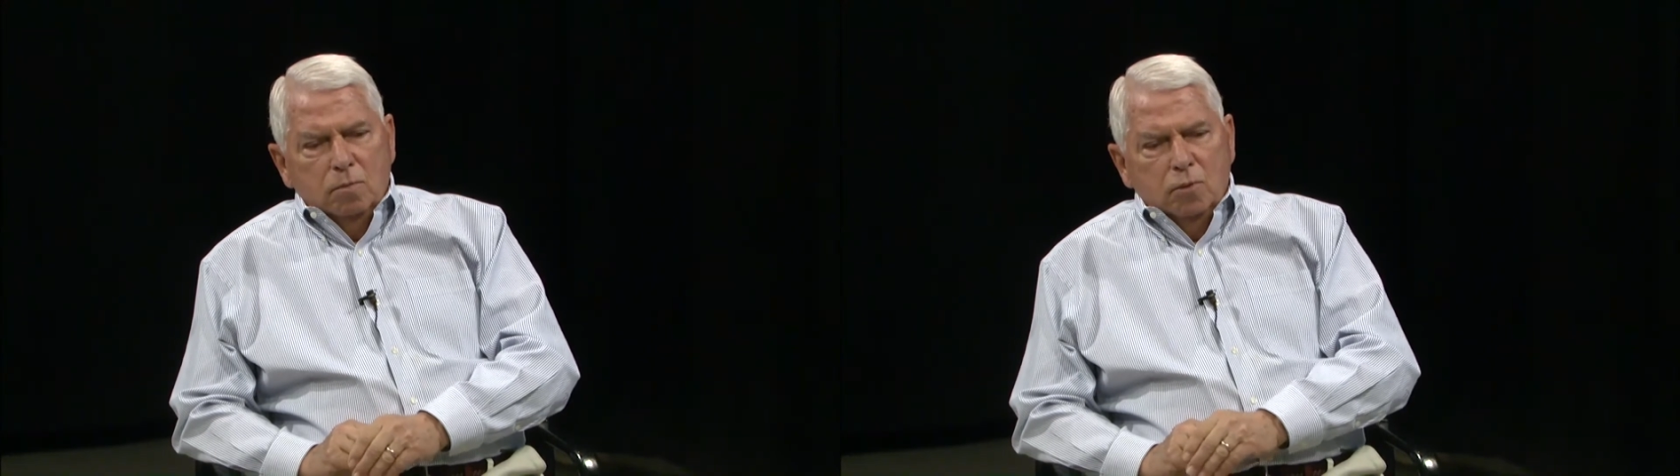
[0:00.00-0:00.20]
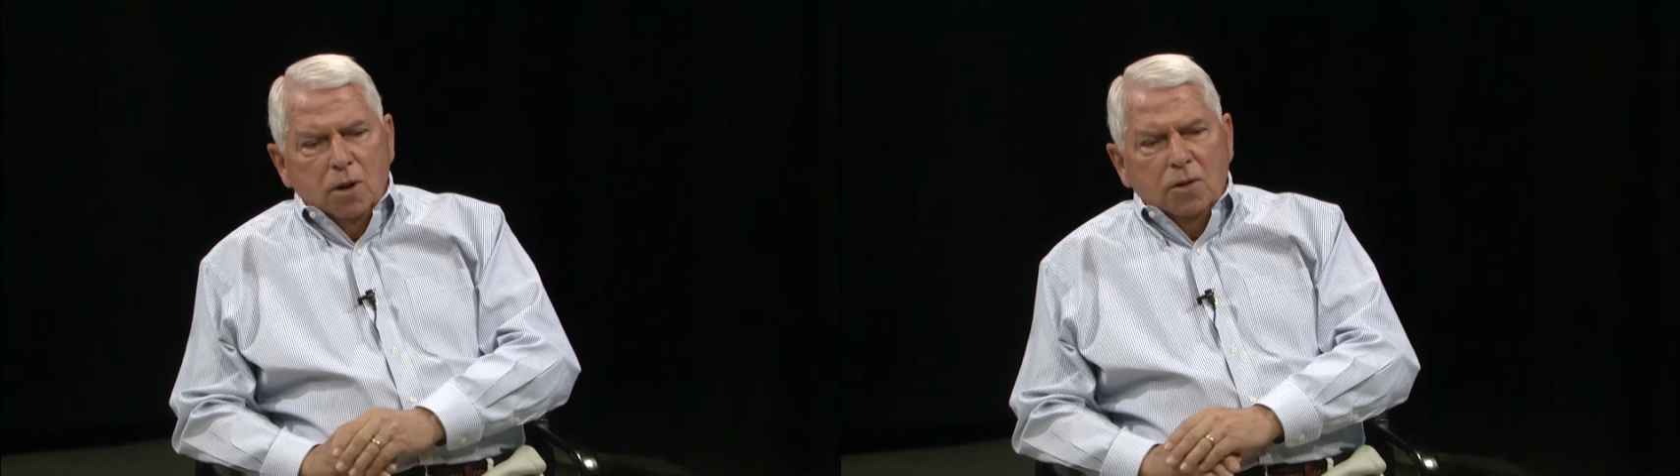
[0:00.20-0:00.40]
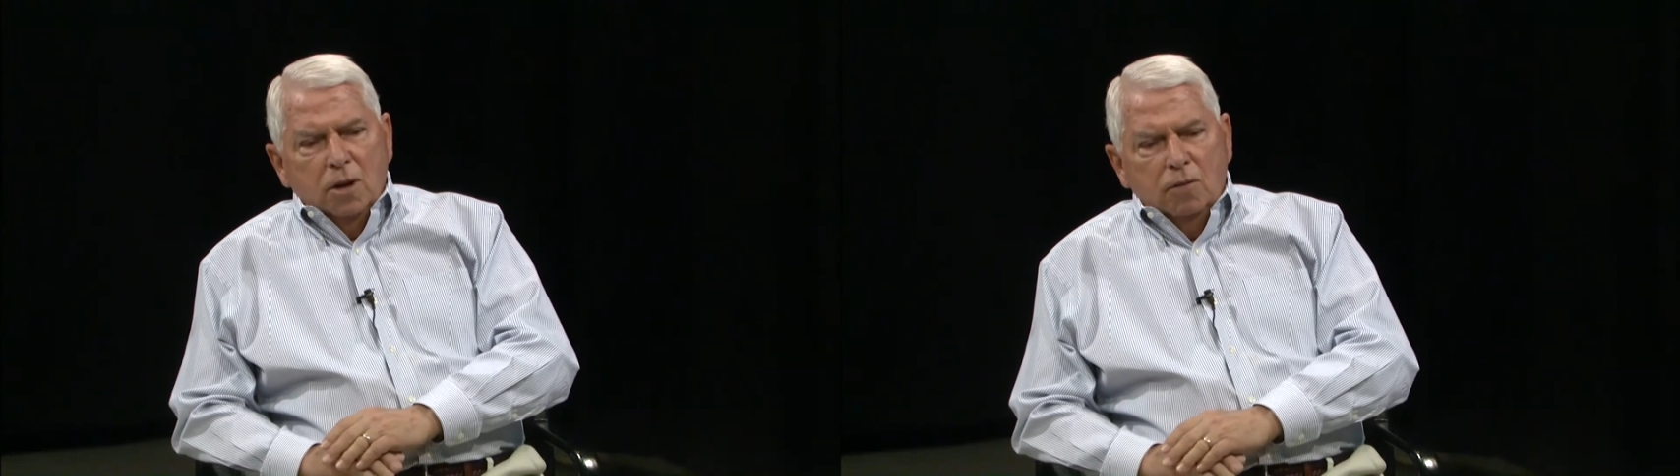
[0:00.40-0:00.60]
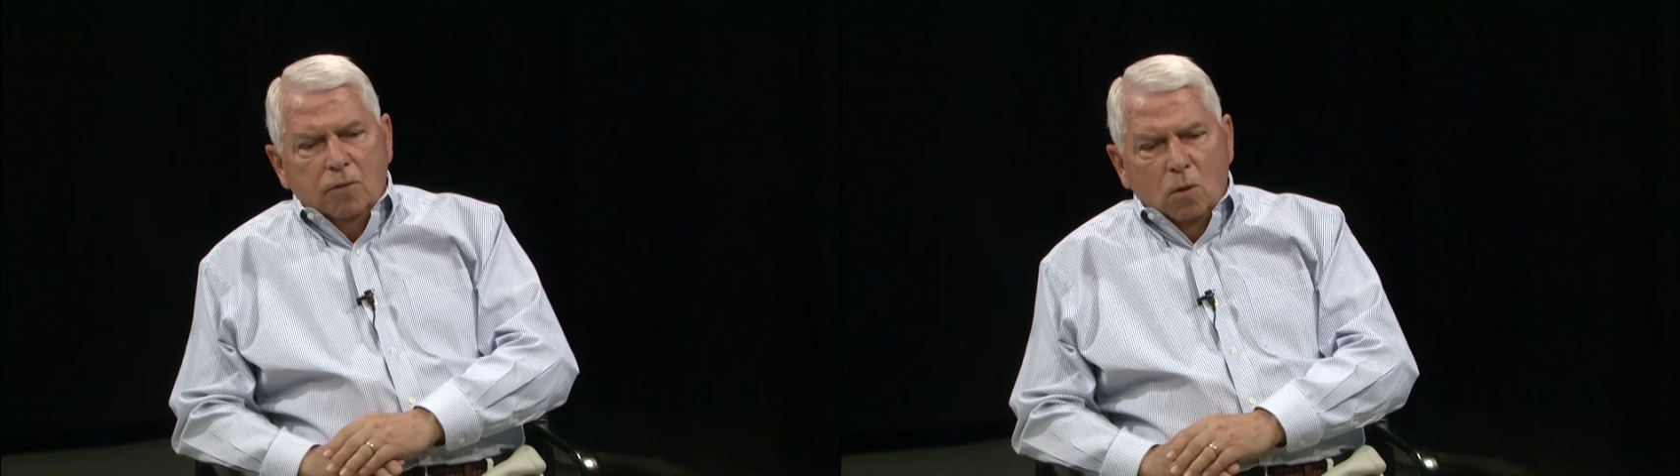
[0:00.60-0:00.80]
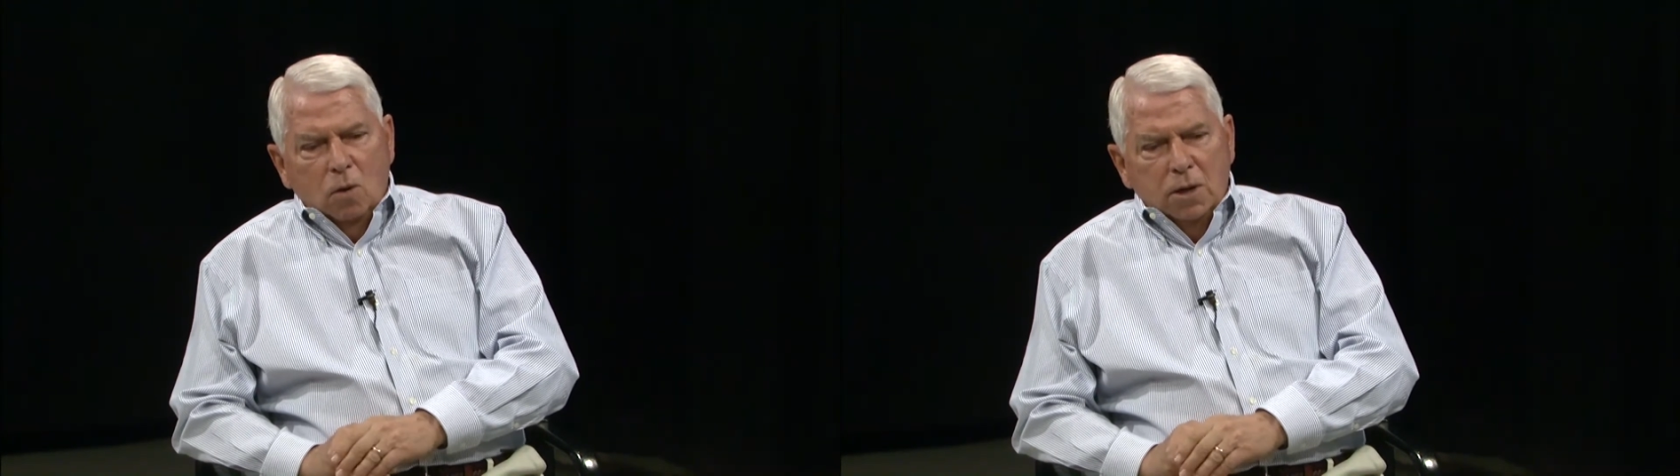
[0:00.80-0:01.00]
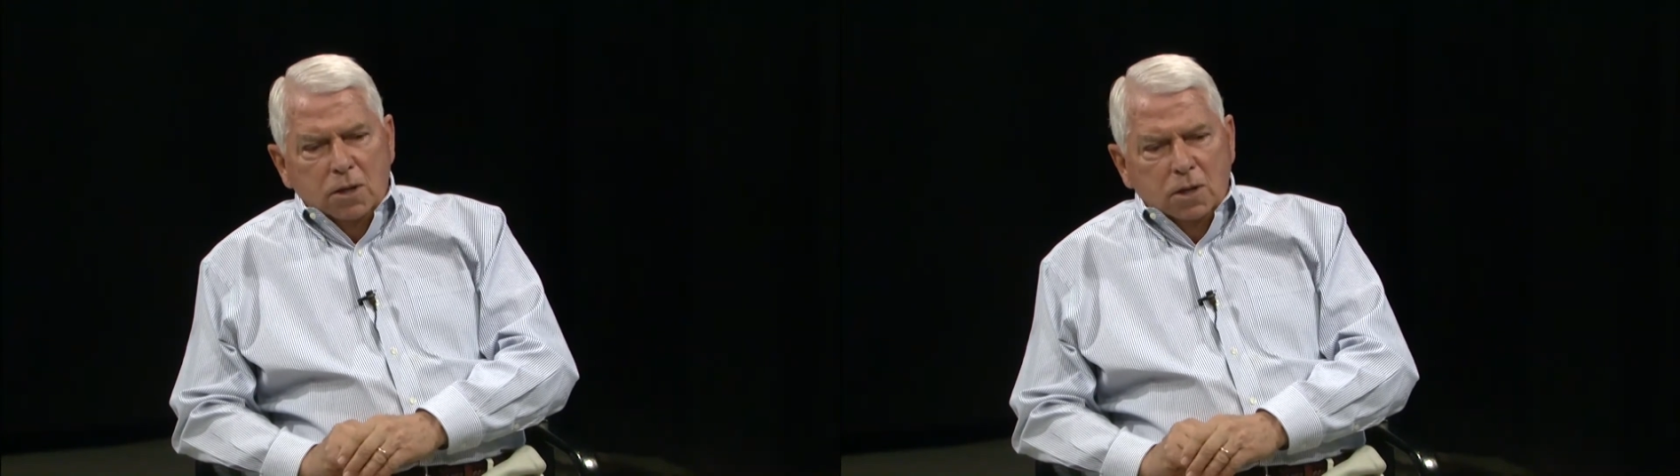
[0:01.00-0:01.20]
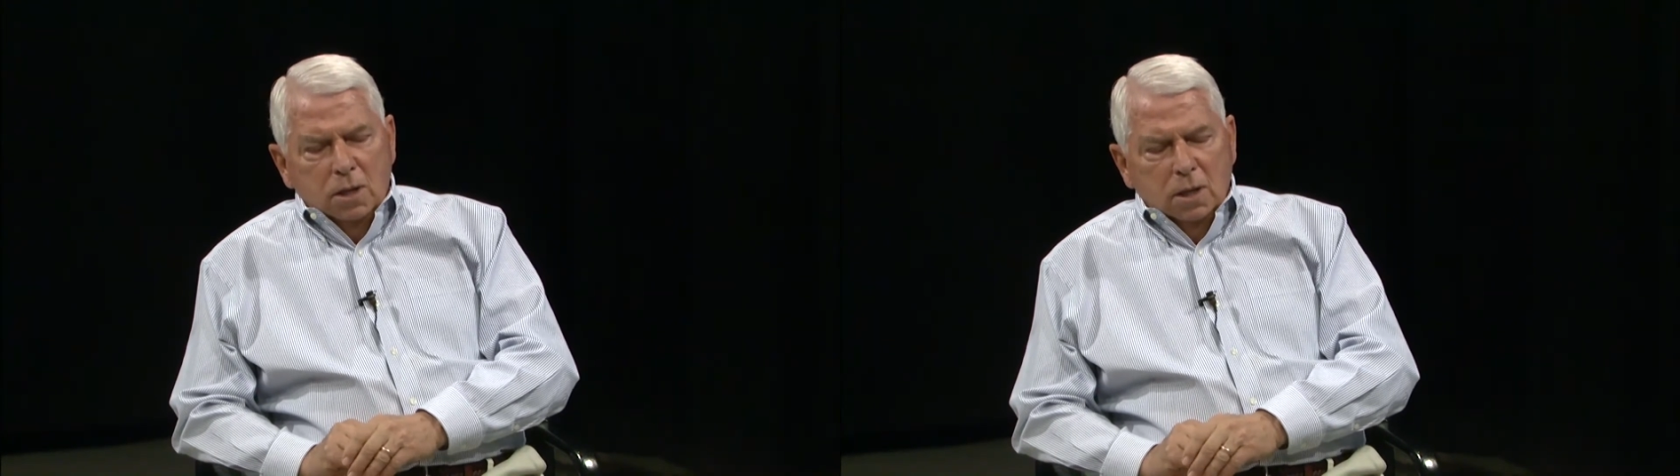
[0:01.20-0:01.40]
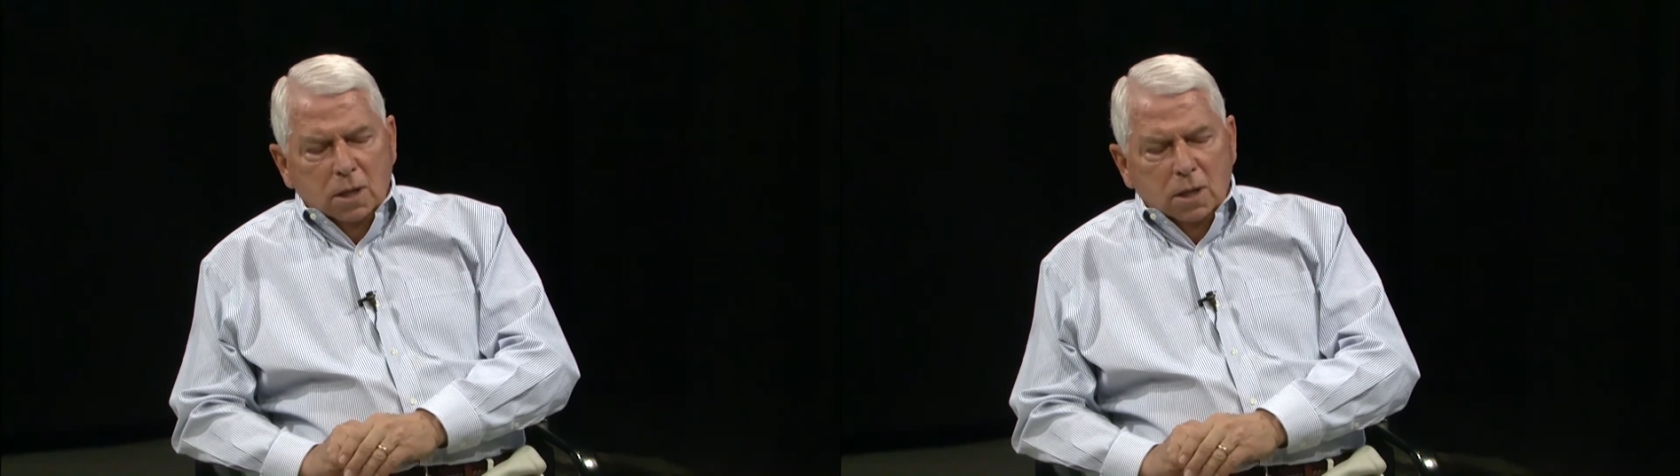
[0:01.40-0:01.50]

thick foliage,